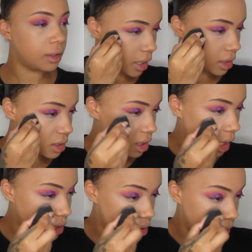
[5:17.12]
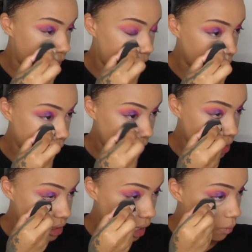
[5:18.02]
But I just didn't feel that
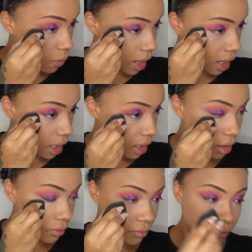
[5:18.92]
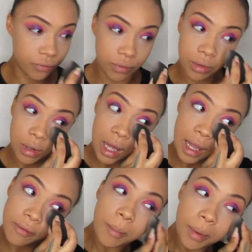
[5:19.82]
same way in real life.